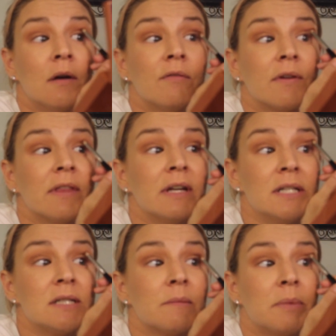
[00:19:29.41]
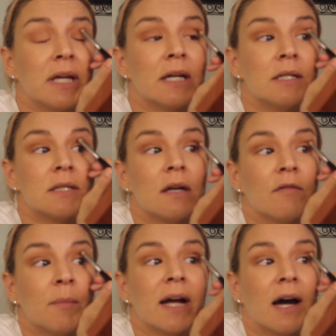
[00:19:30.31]
for this because
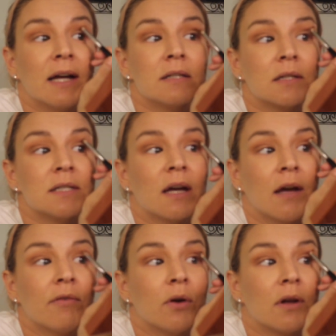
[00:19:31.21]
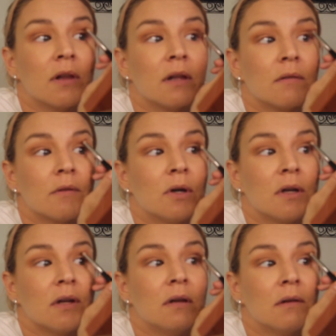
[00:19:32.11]
of my eyes, because I have
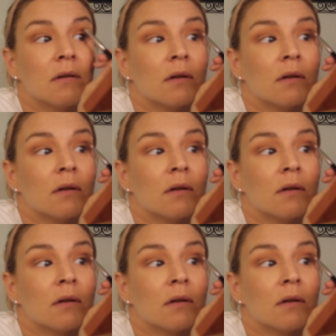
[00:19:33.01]
hooded